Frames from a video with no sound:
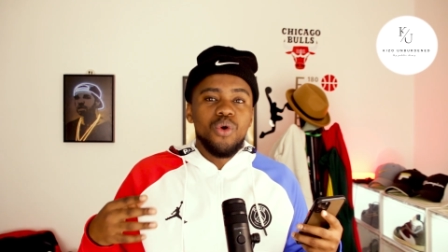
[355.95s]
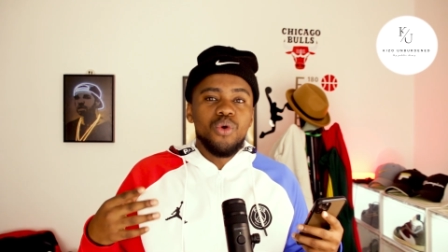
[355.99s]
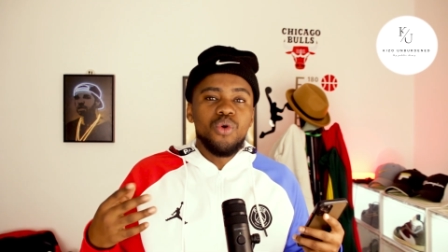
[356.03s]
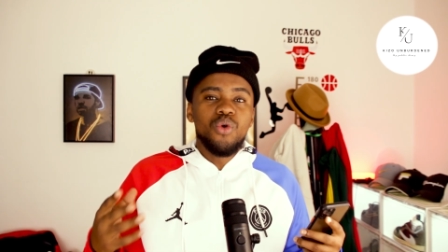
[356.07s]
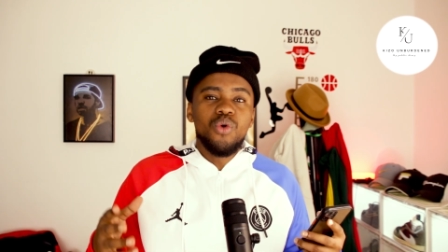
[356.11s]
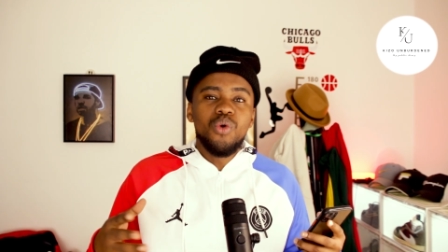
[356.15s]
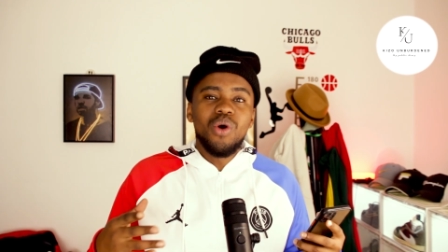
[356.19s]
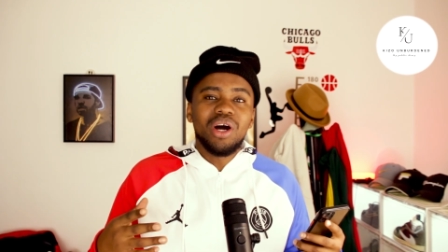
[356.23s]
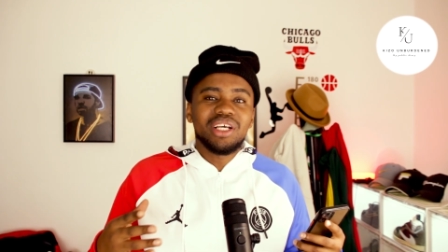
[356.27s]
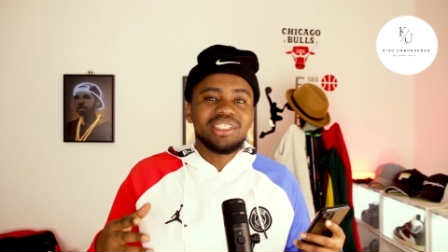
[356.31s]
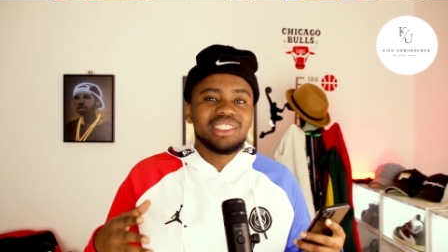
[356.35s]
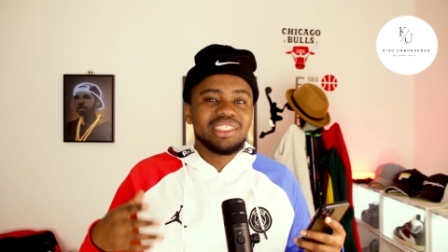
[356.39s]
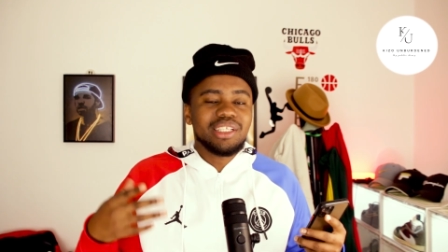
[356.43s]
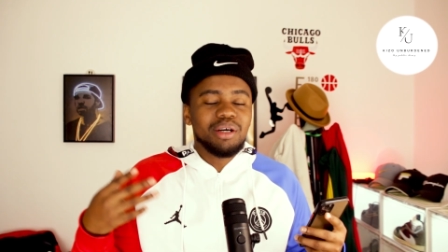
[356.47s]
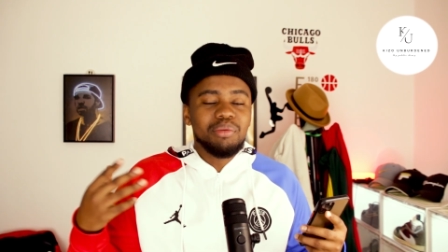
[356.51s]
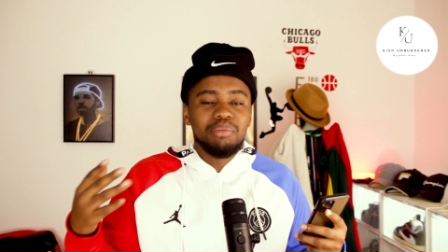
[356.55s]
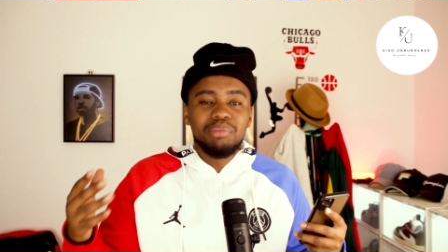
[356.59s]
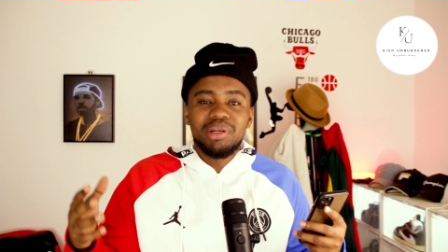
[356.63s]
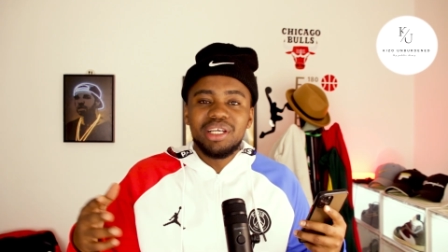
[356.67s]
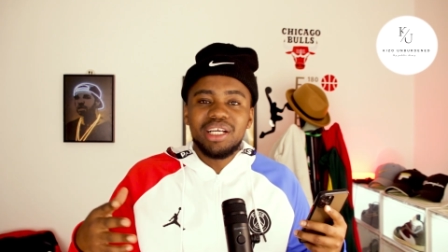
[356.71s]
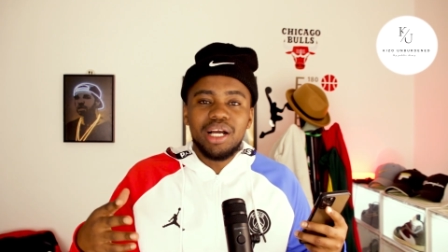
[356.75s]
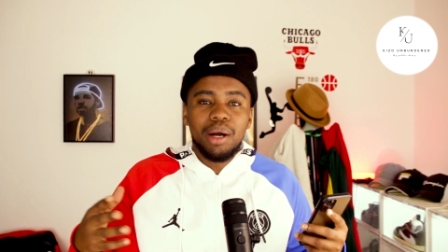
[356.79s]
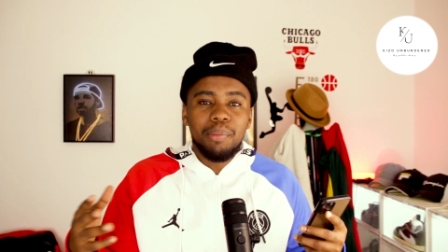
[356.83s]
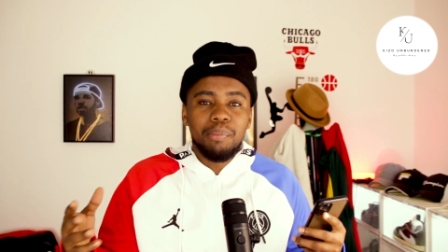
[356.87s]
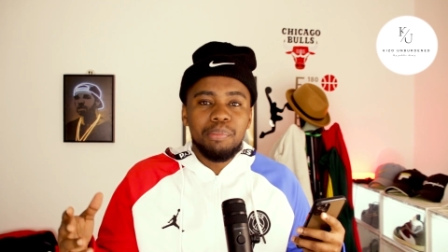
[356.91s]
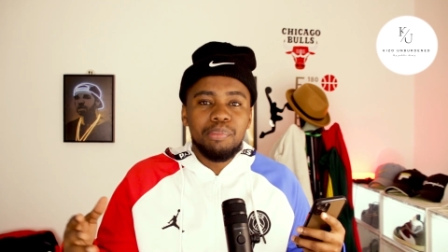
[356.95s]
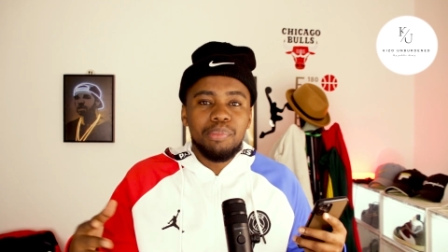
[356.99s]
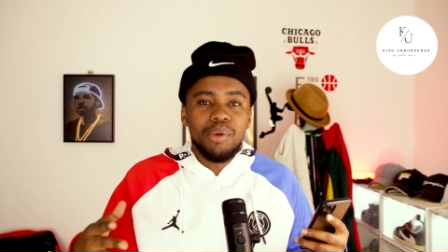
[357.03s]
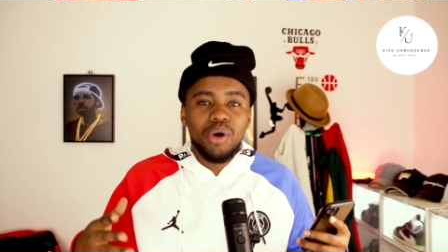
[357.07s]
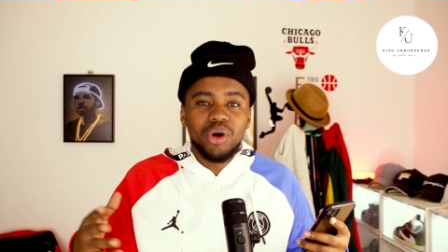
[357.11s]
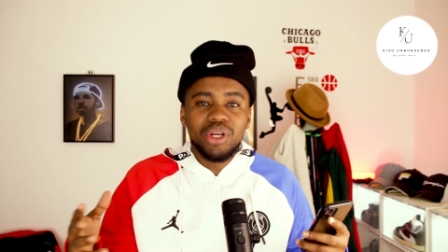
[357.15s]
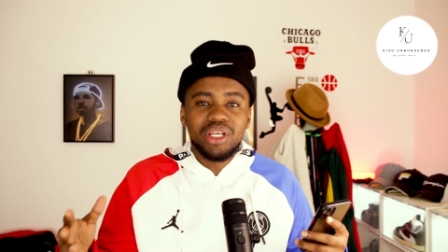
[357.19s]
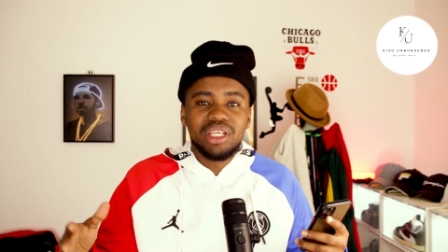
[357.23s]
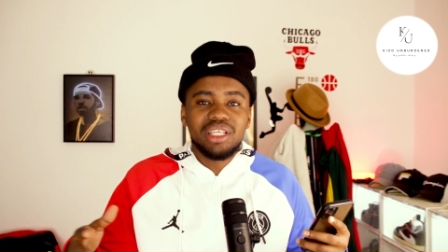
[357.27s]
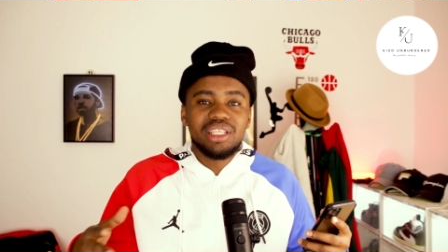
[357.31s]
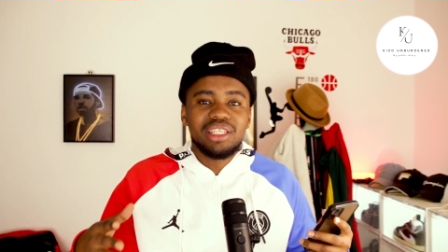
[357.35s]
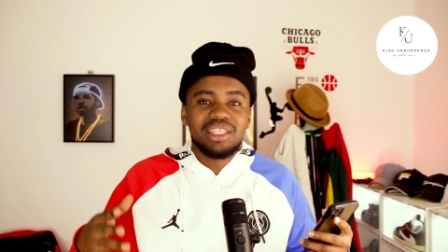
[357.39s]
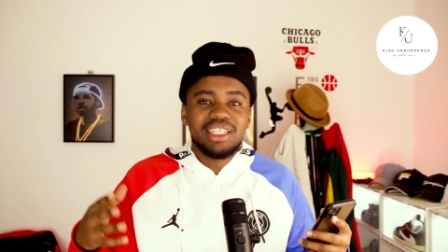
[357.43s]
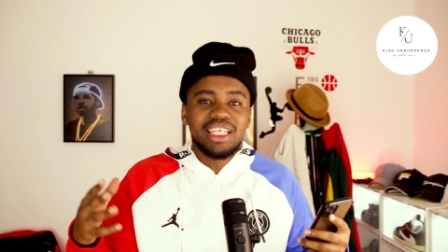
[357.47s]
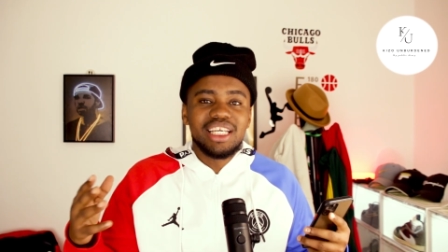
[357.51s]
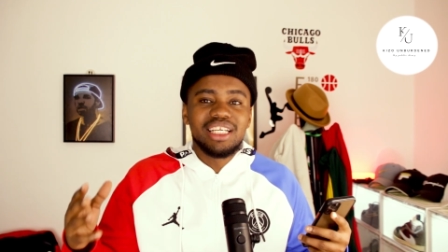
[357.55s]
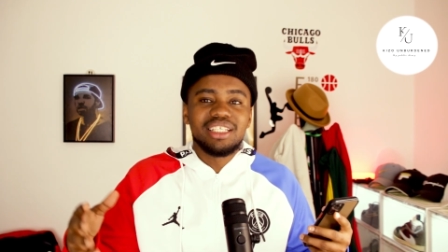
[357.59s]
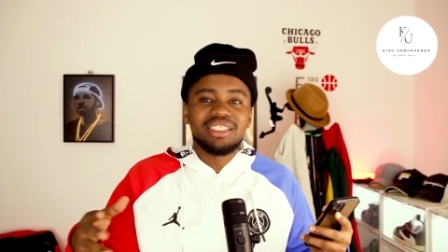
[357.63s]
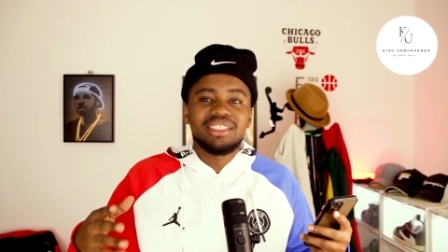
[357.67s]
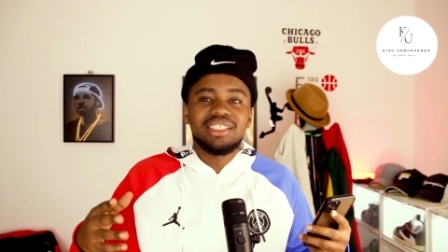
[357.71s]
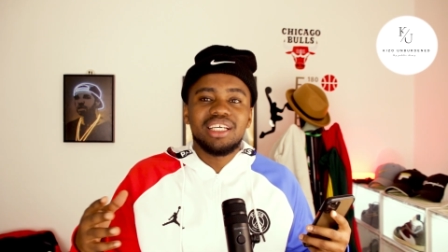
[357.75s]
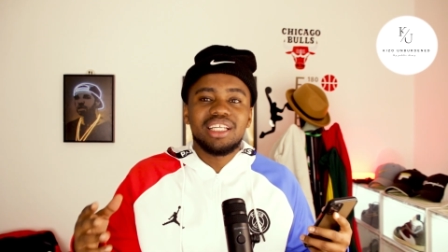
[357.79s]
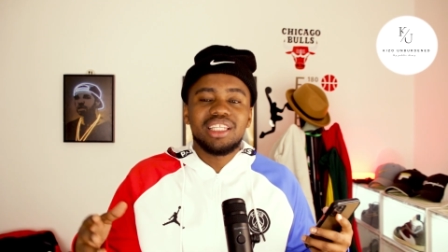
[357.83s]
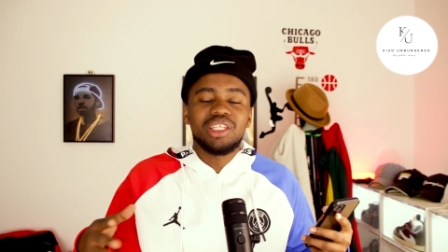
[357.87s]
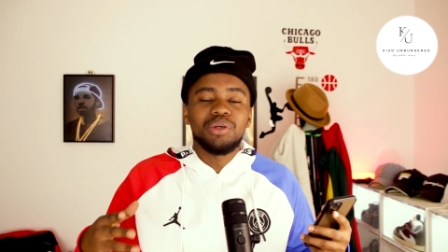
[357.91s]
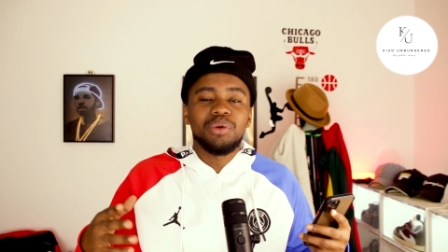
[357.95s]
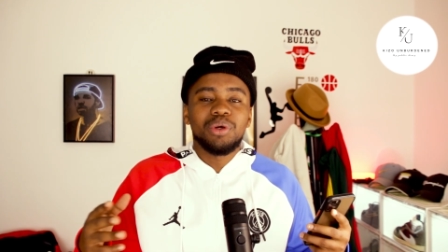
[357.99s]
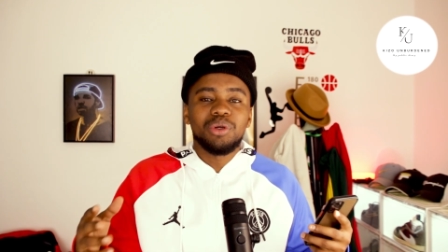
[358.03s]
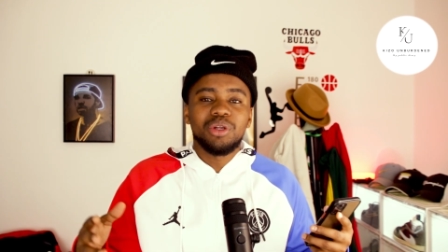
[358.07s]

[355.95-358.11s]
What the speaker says: who was stumbling upon things that they